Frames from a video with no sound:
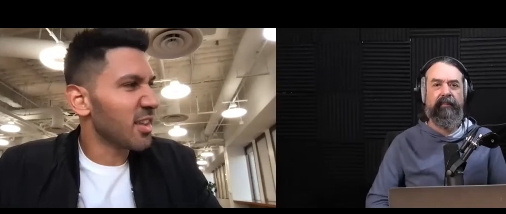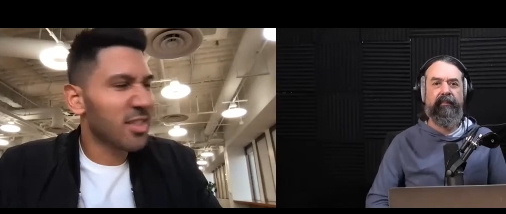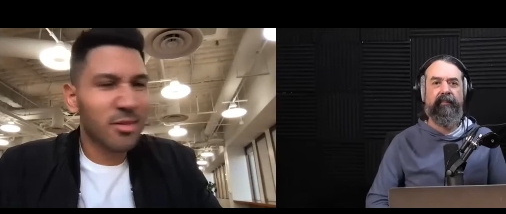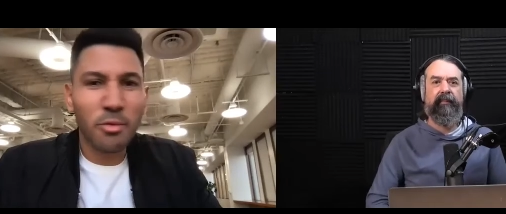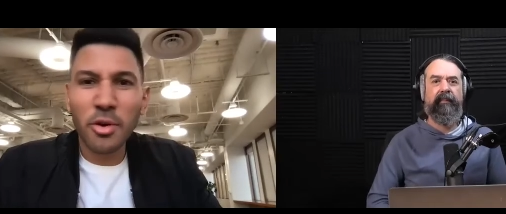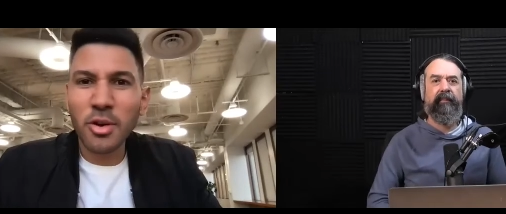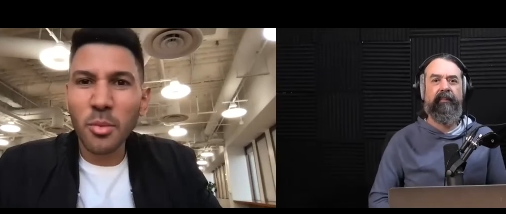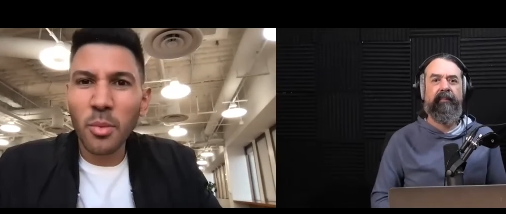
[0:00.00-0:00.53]
Speaker 1: a,
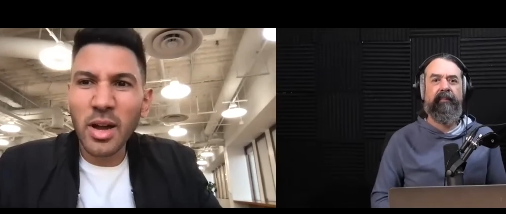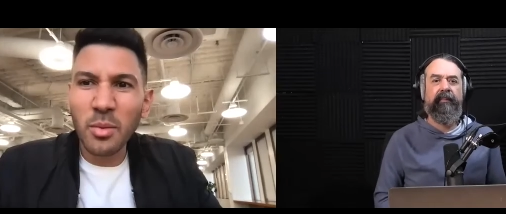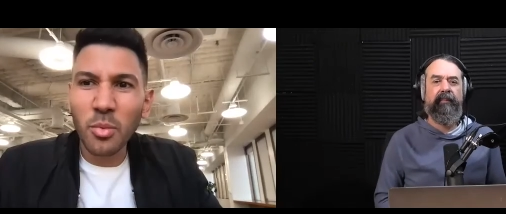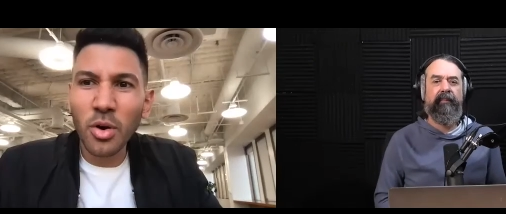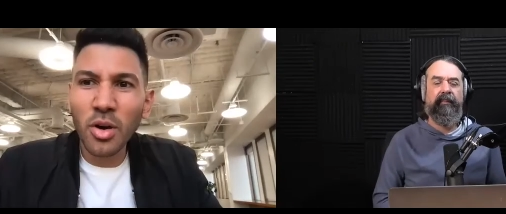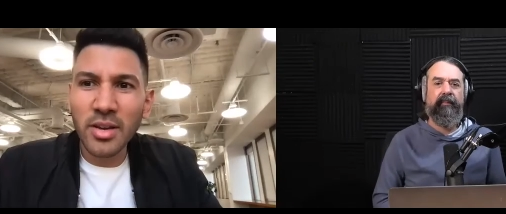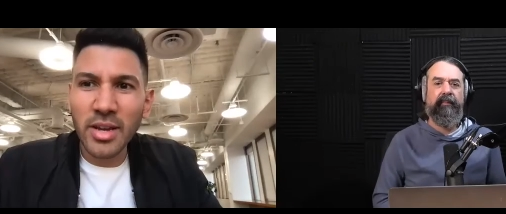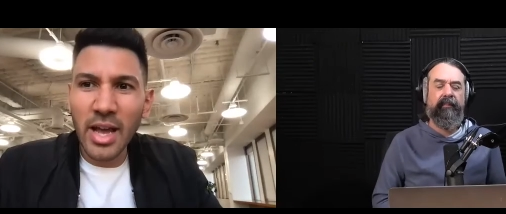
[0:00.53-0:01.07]
thrown away
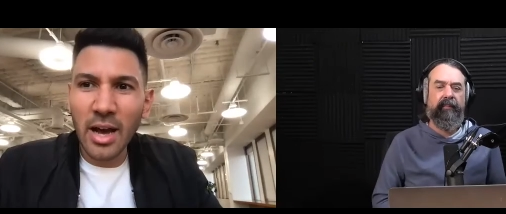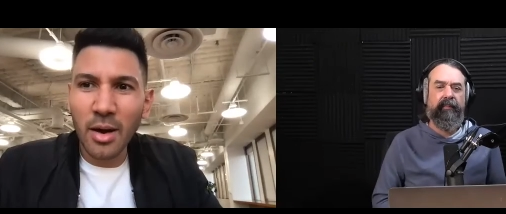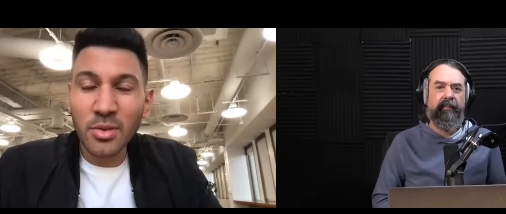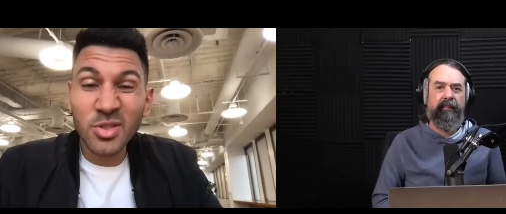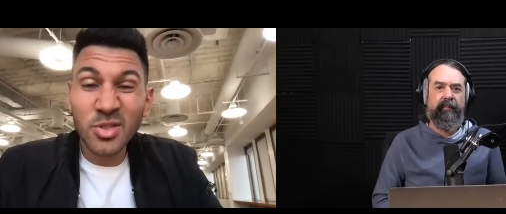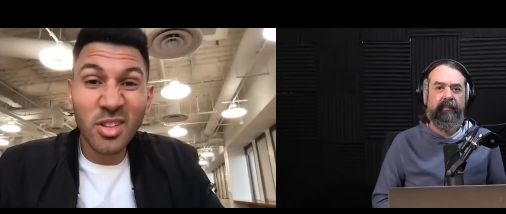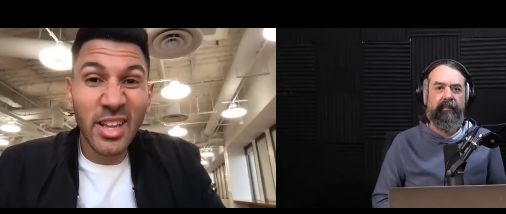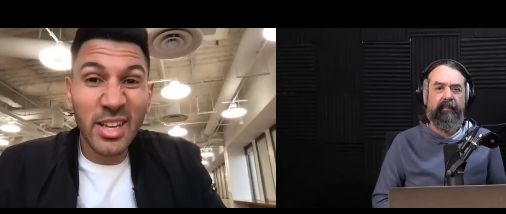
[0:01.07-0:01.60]
word now.
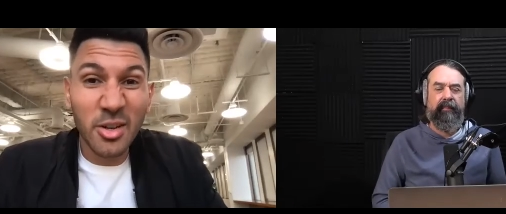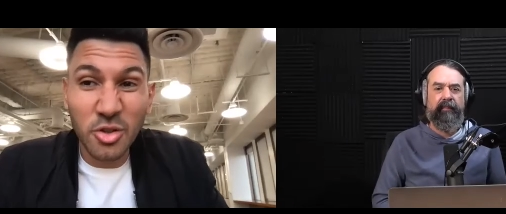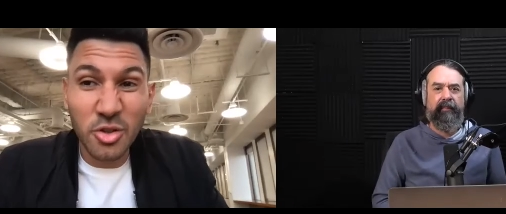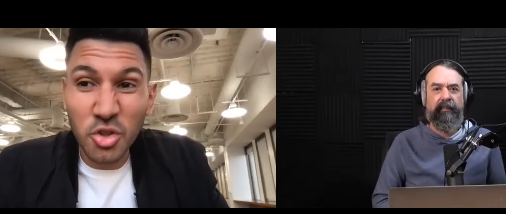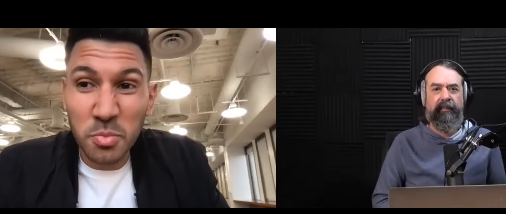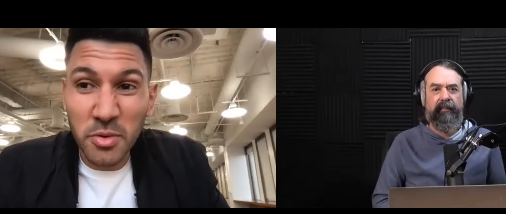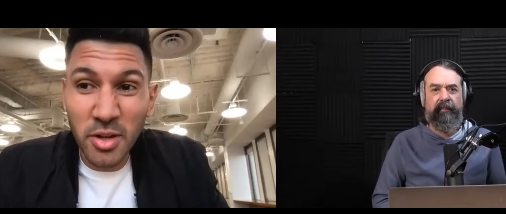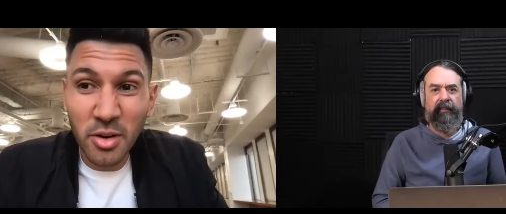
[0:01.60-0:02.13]
It's sort of like
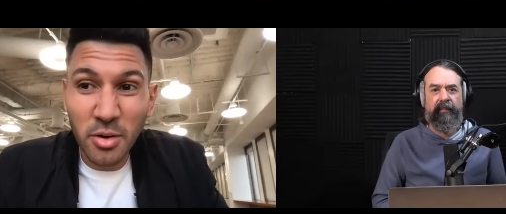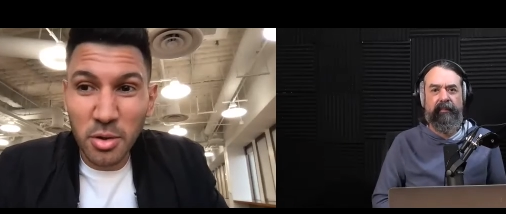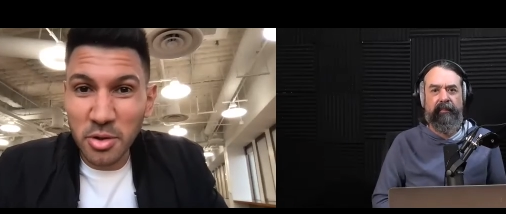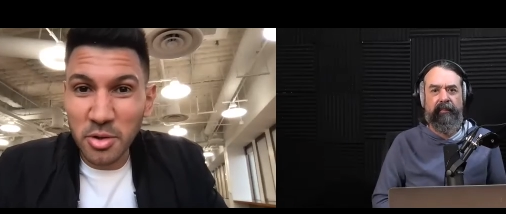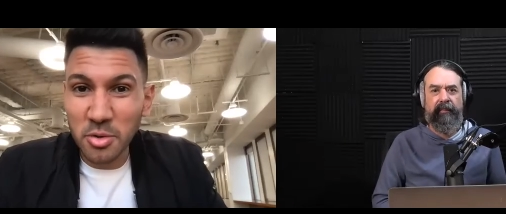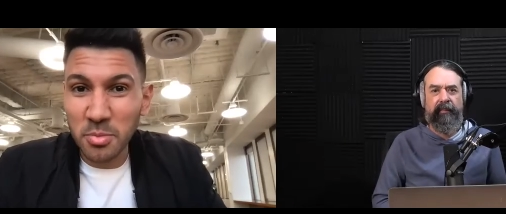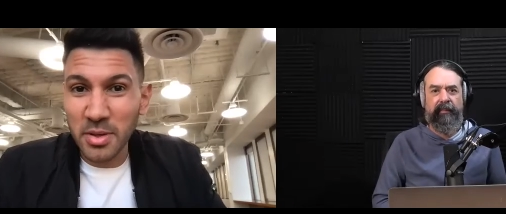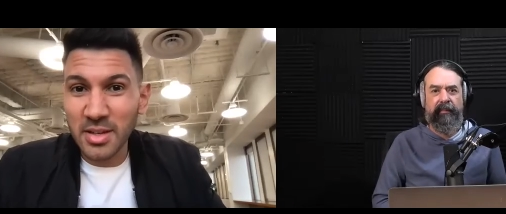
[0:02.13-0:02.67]
entrepreneur a
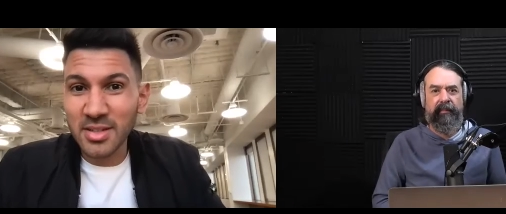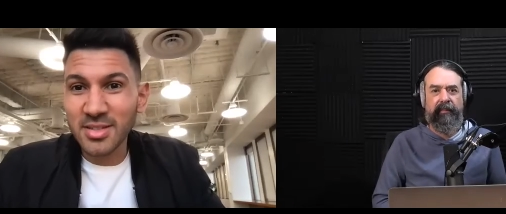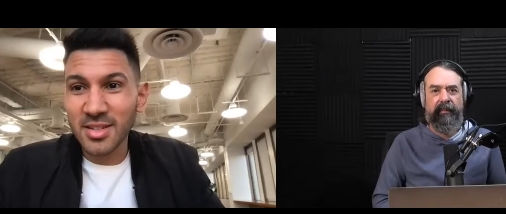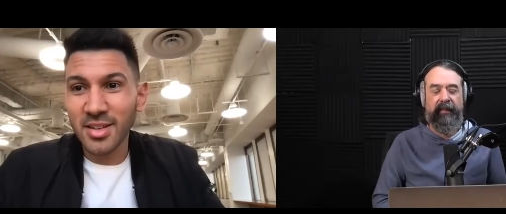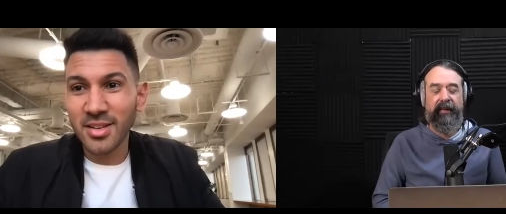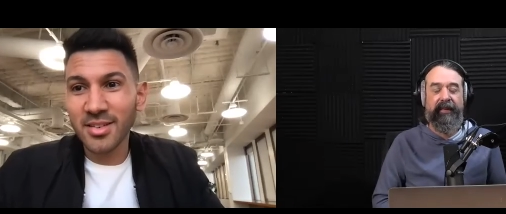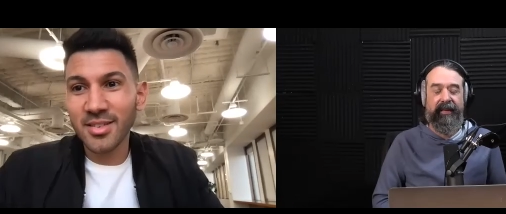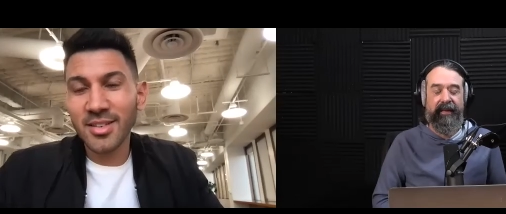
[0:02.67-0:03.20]
little bit, isn't
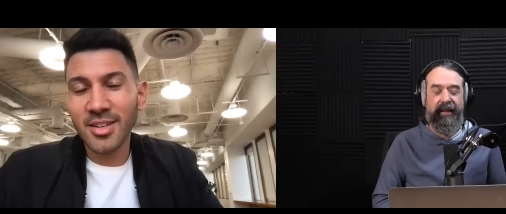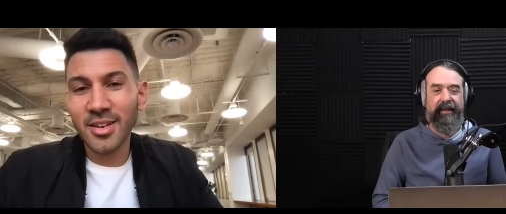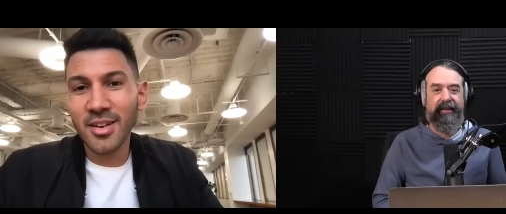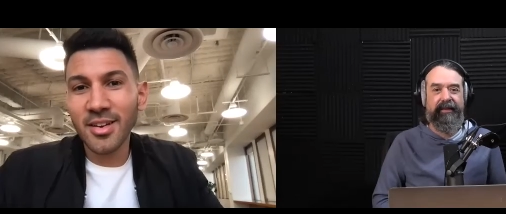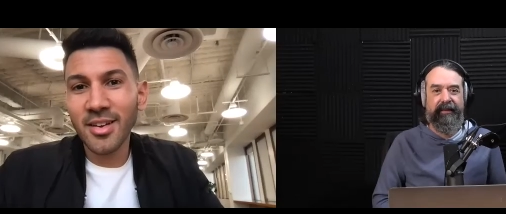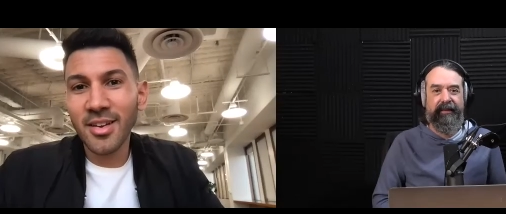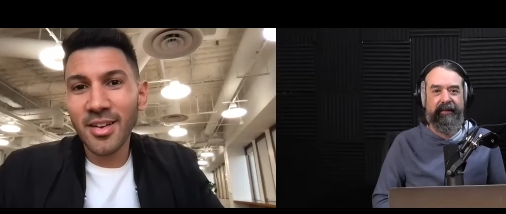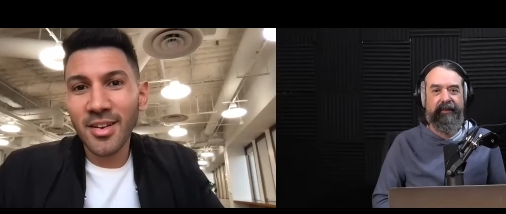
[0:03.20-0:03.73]
it? You
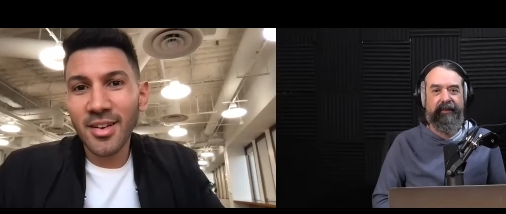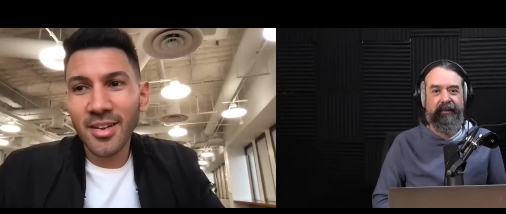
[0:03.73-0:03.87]
yes.